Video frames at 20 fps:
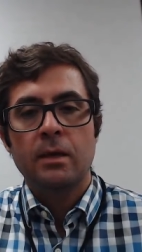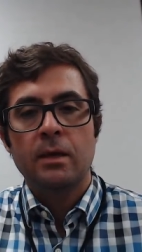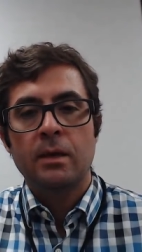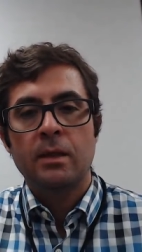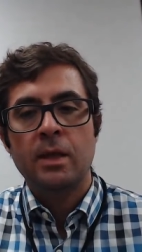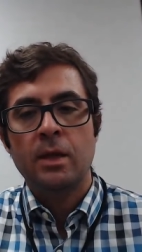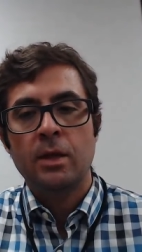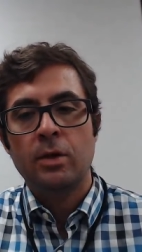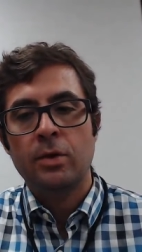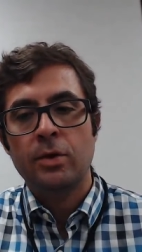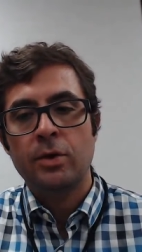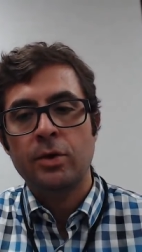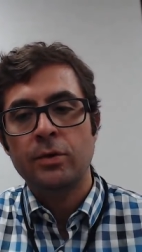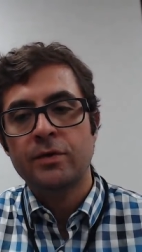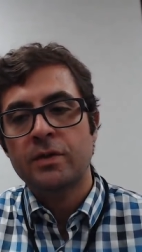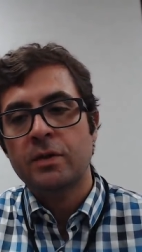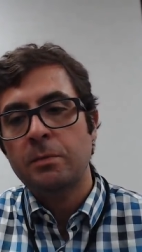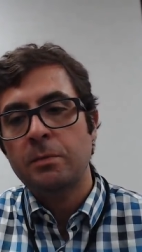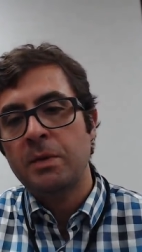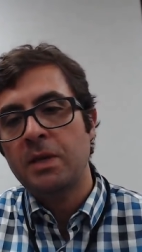there
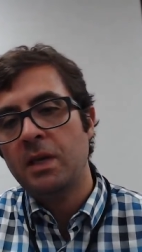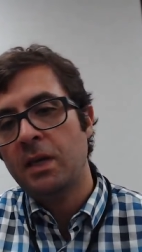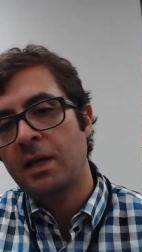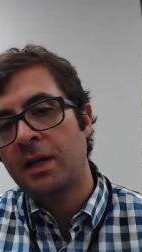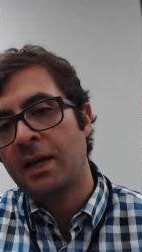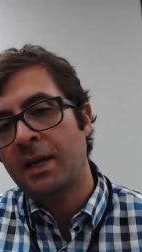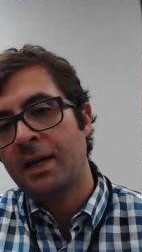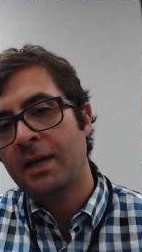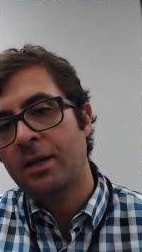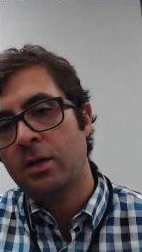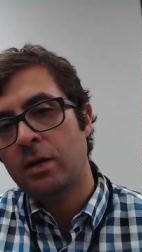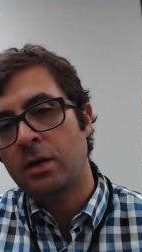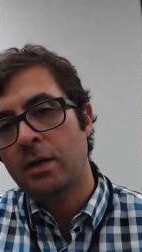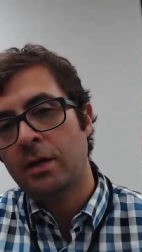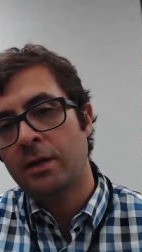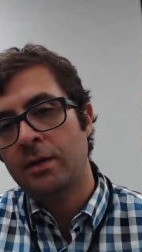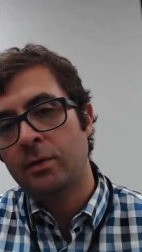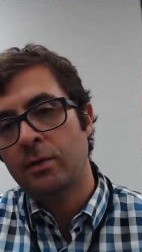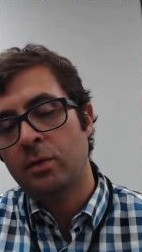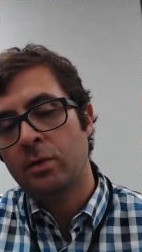used to be an
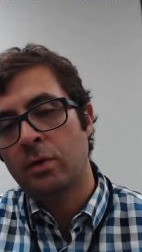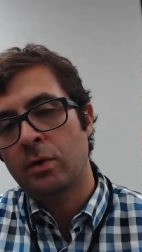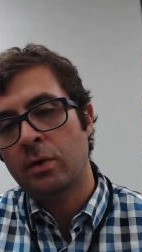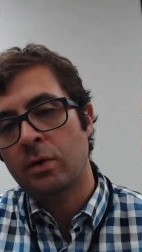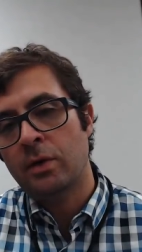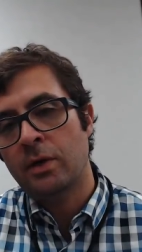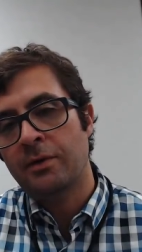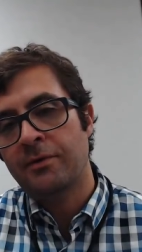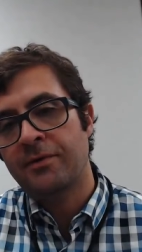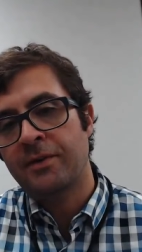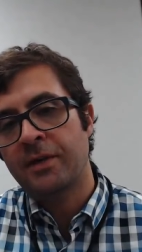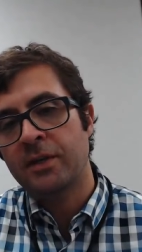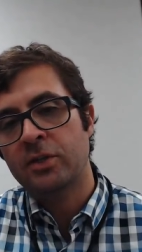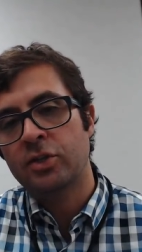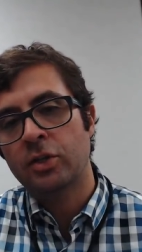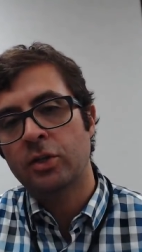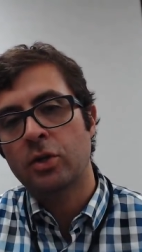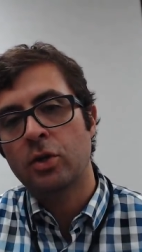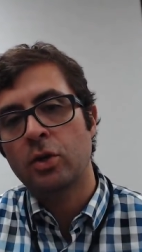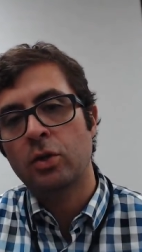icon or a
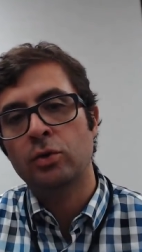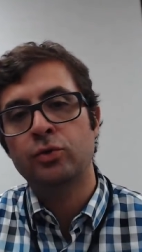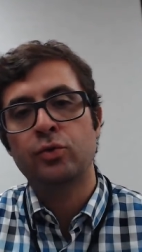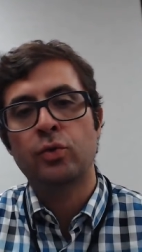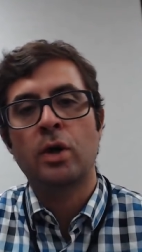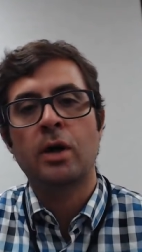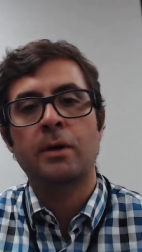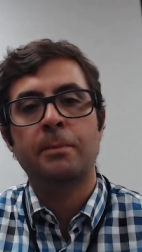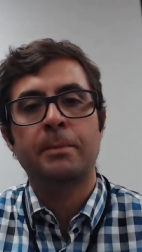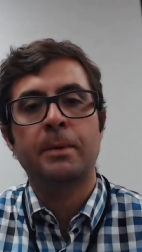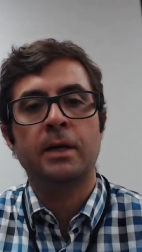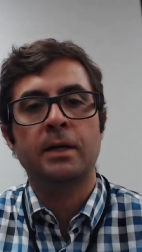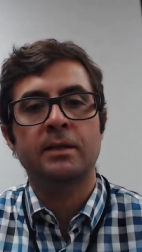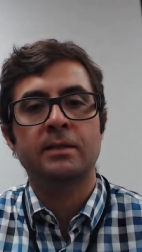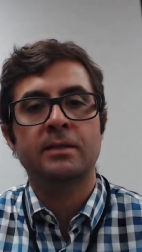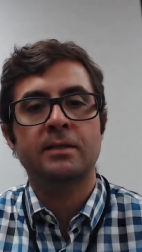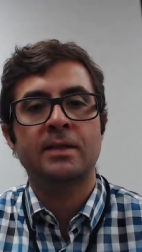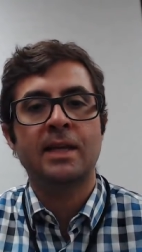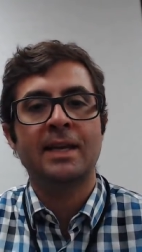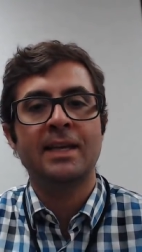function called
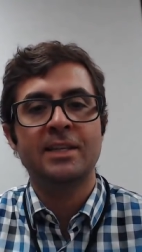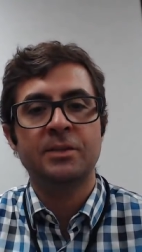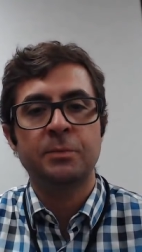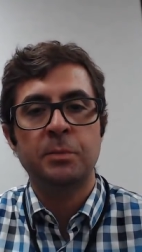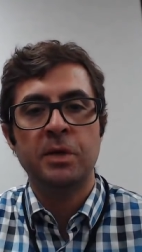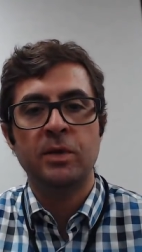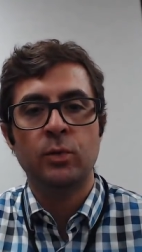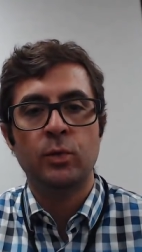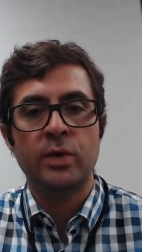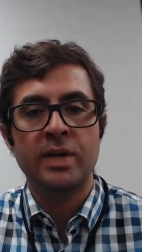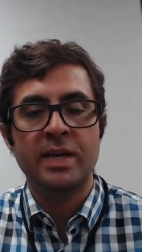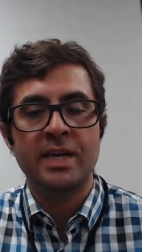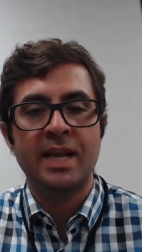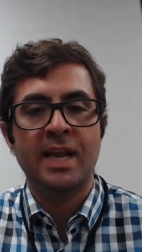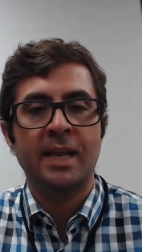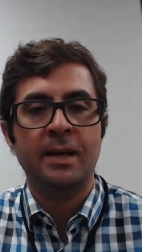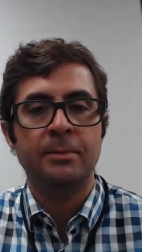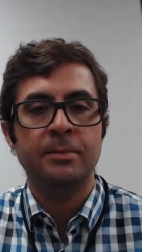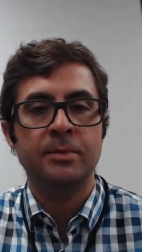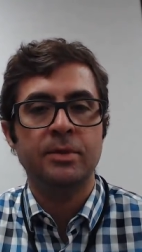Dropbox. That has been
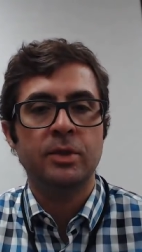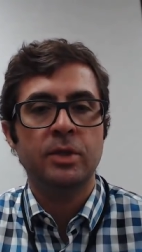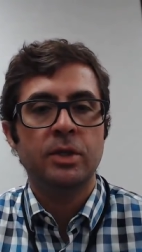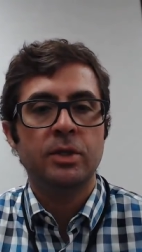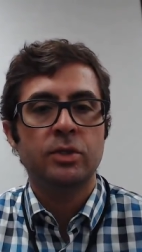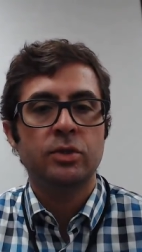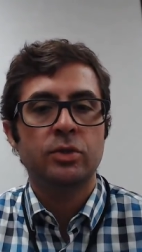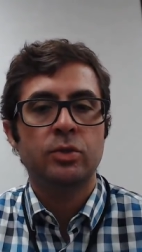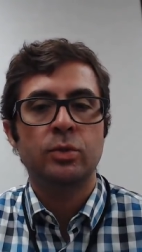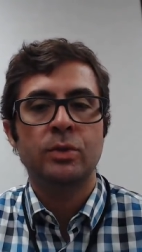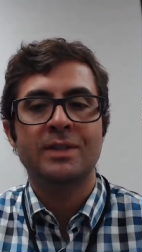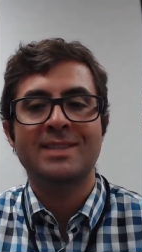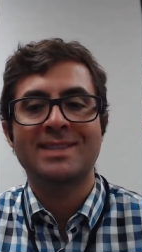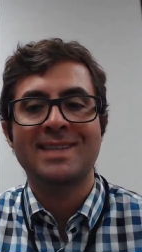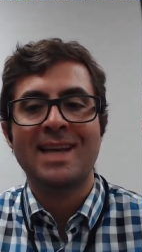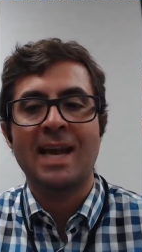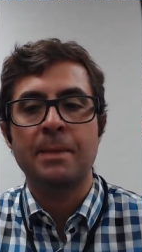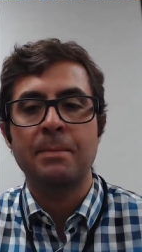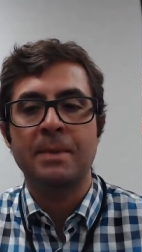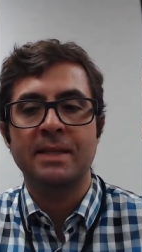renamed to
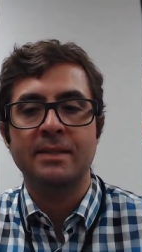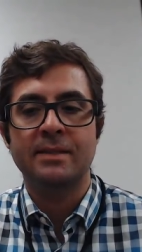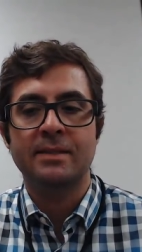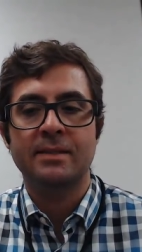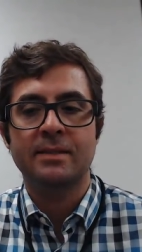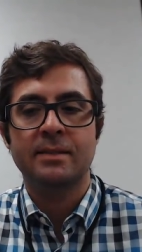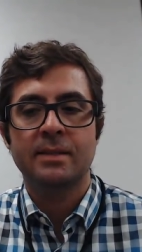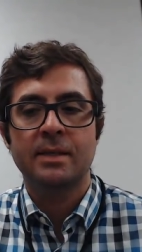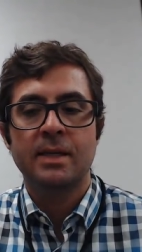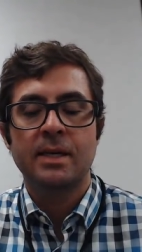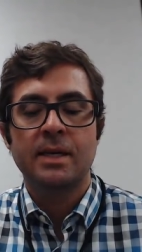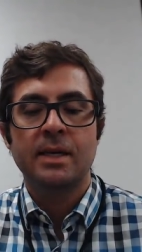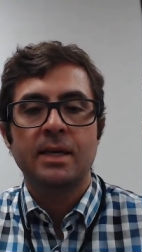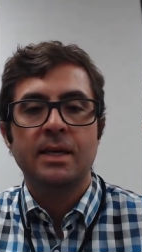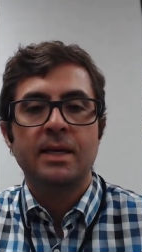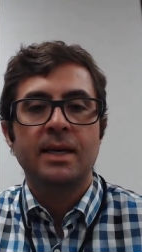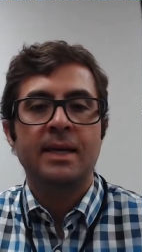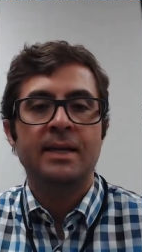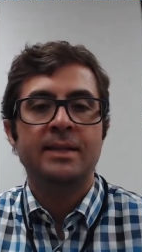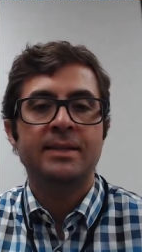assignments.
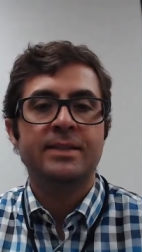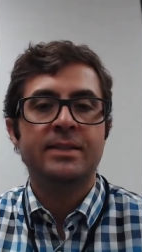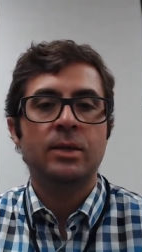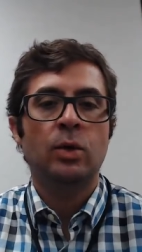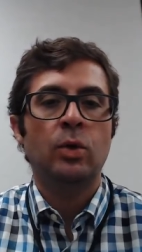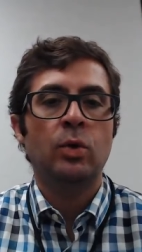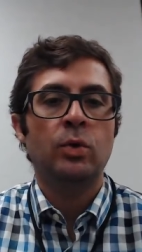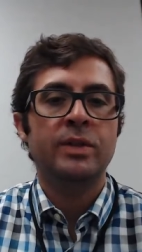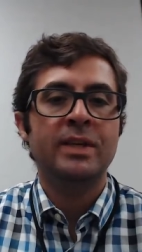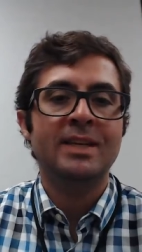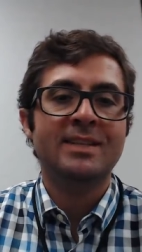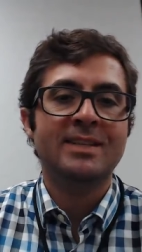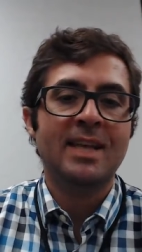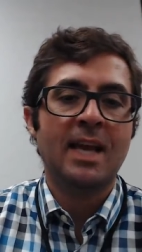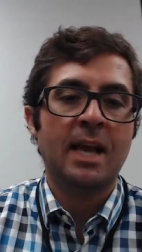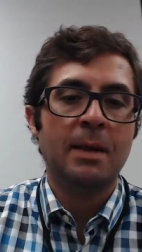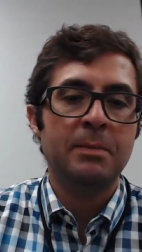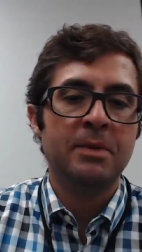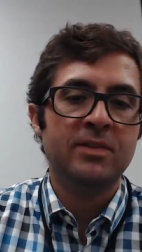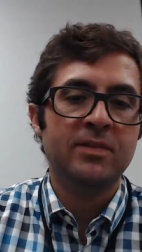And so the
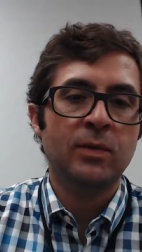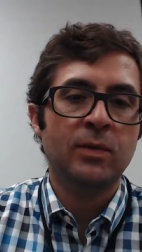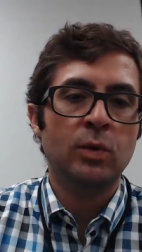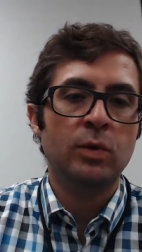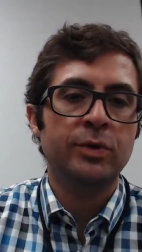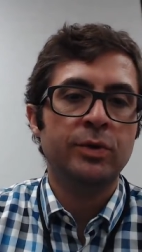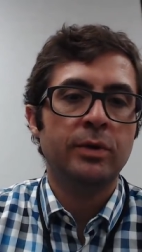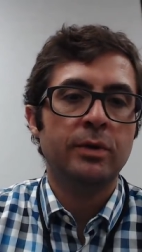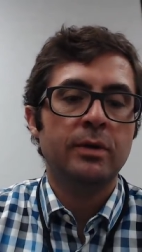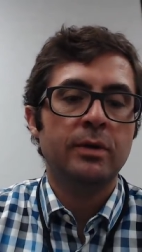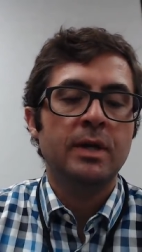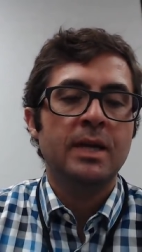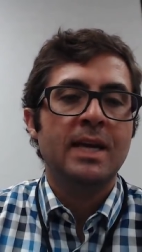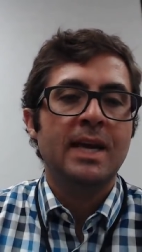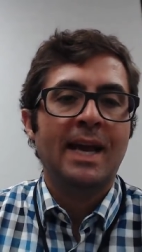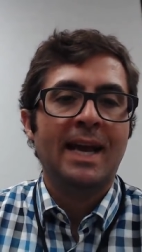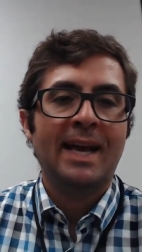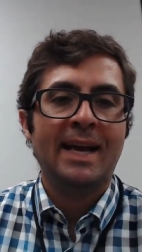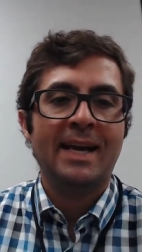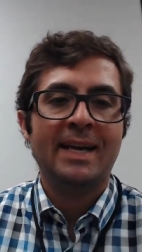assignments folder
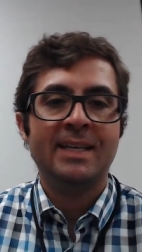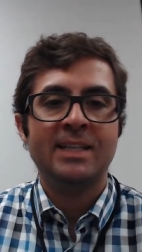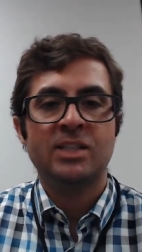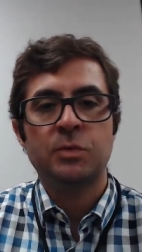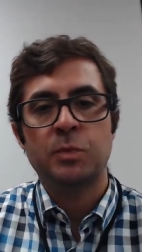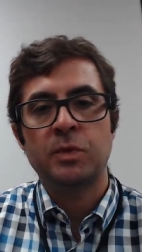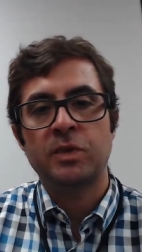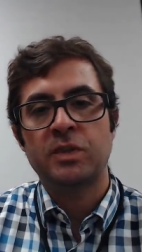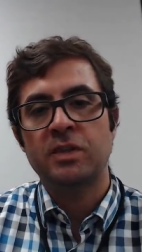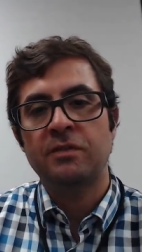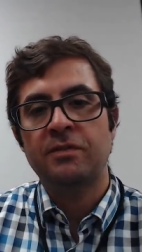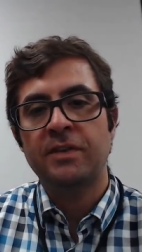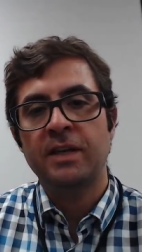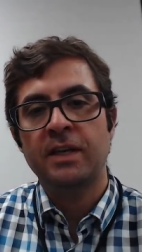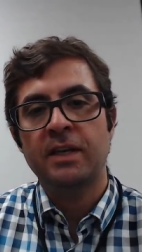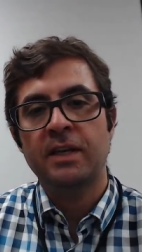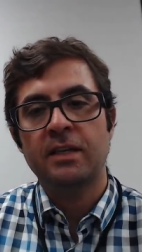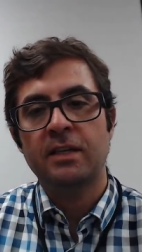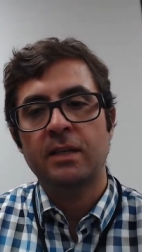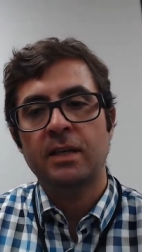has
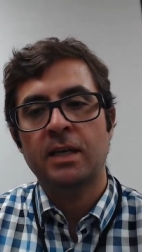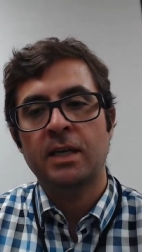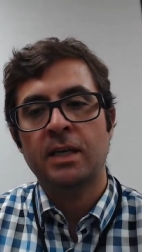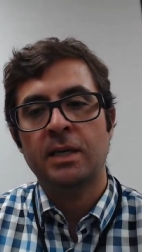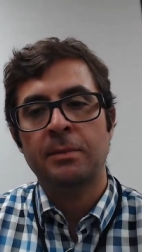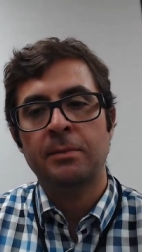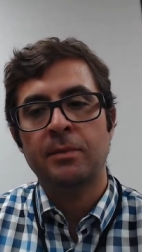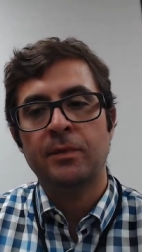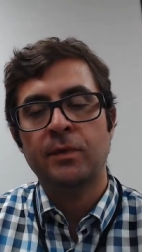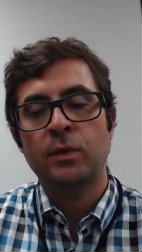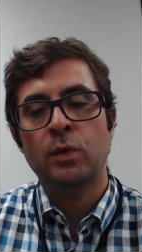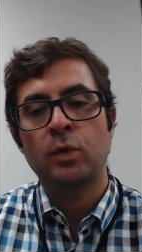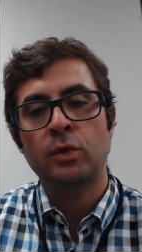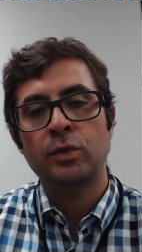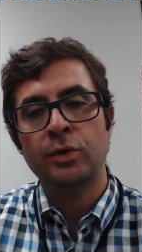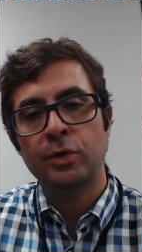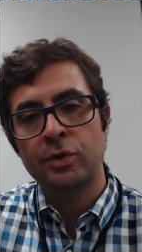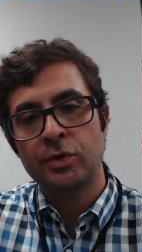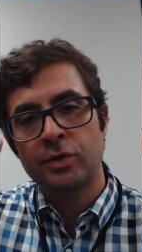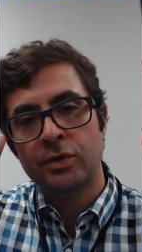specific
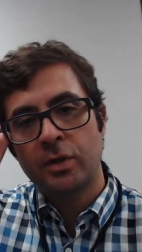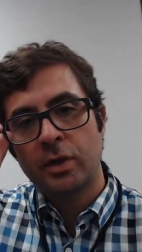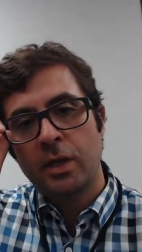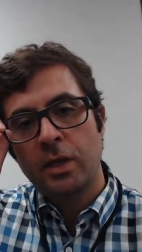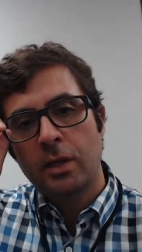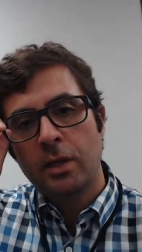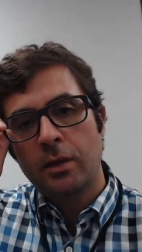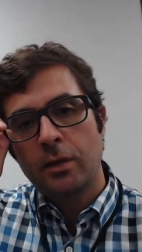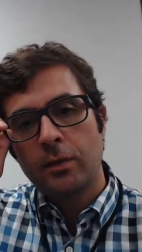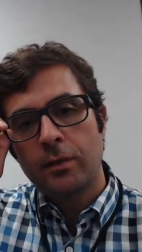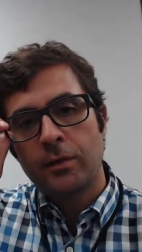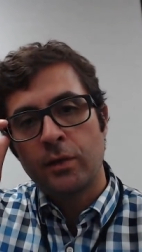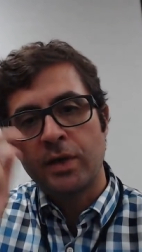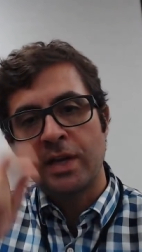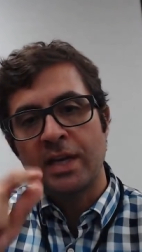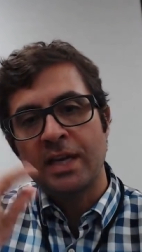folders for